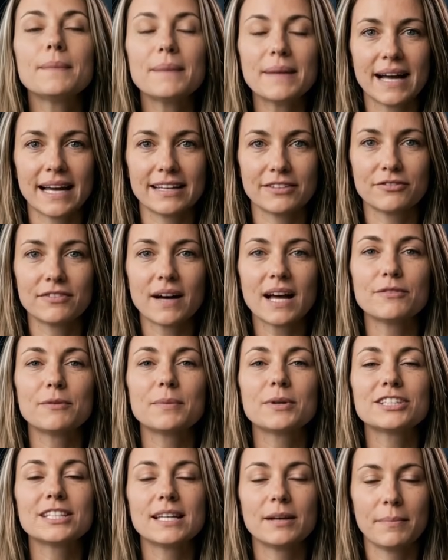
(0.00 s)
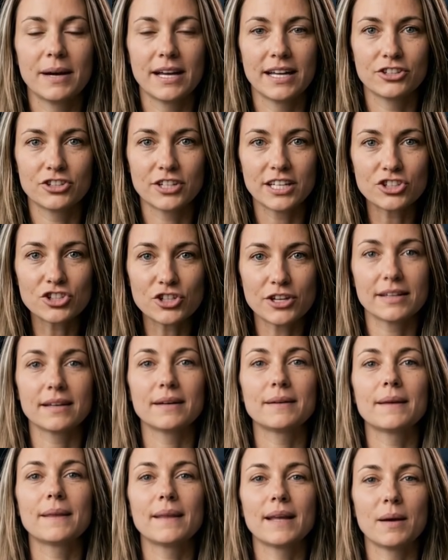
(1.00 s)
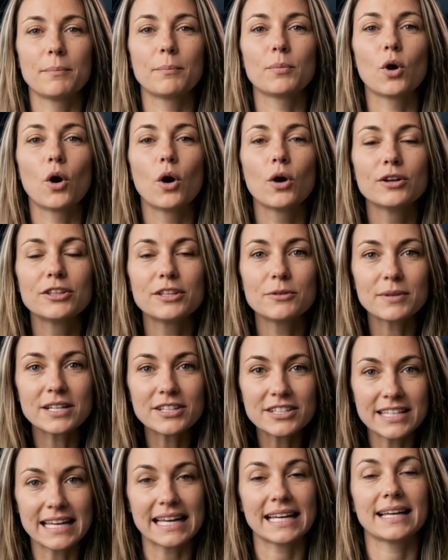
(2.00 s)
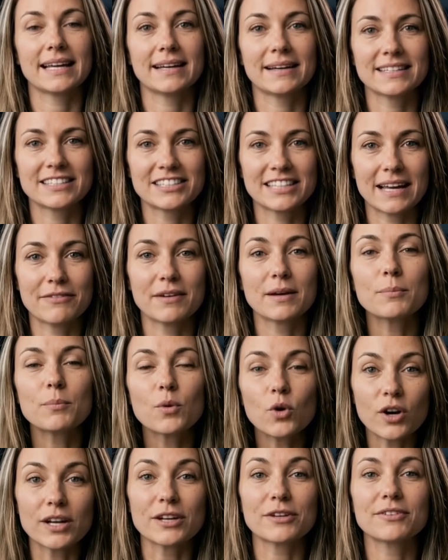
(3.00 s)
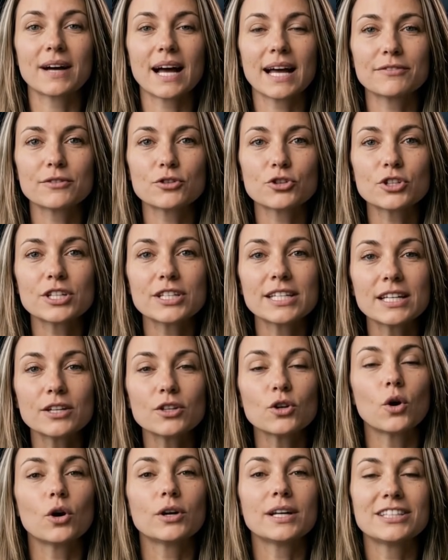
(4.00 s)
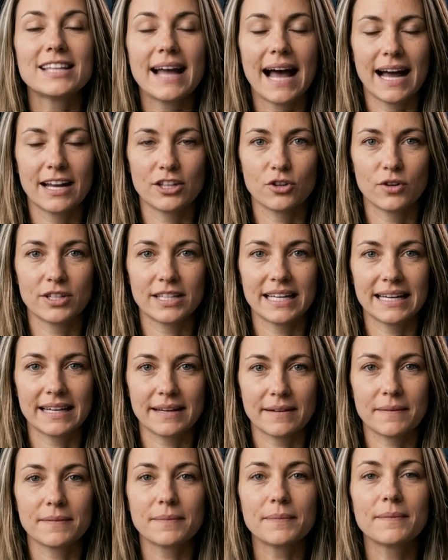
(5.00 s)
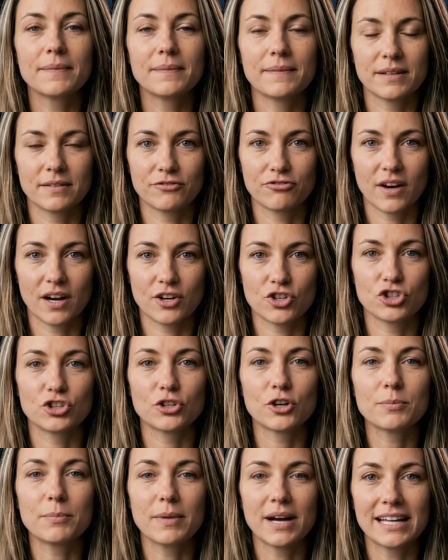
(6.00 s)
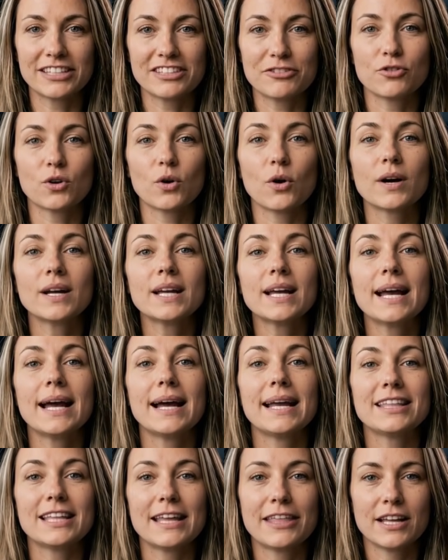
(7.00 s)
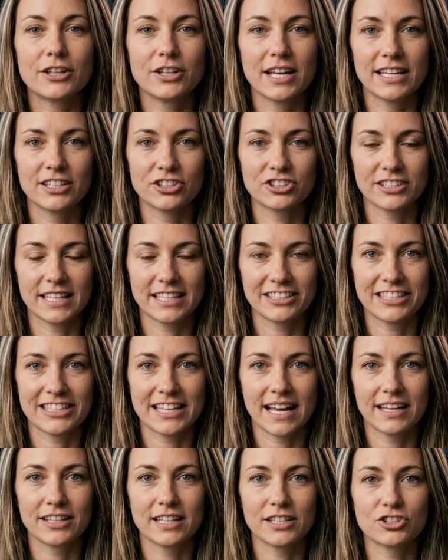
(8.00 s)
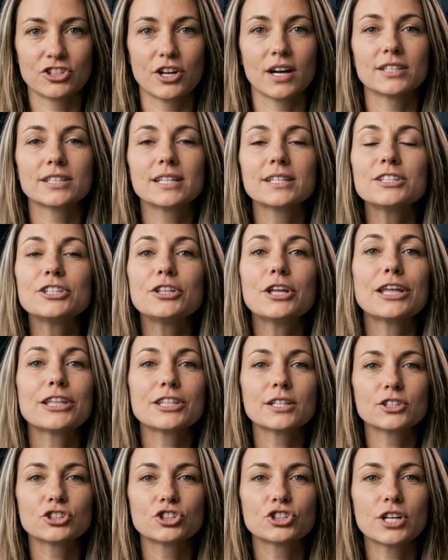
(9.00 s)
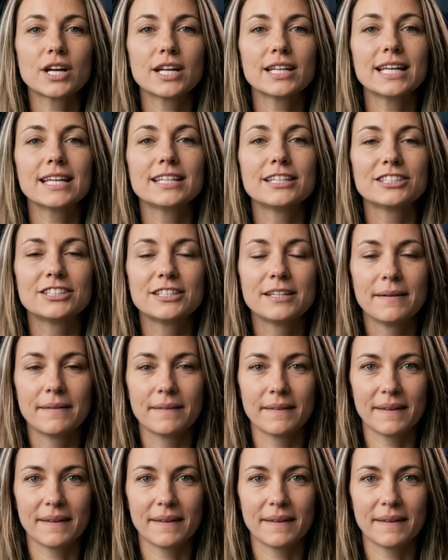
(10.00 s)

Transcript: At 5% penetration, approximately $7.5 trillion annually. The functional price floor is in the range that Standard Chartered's research targets.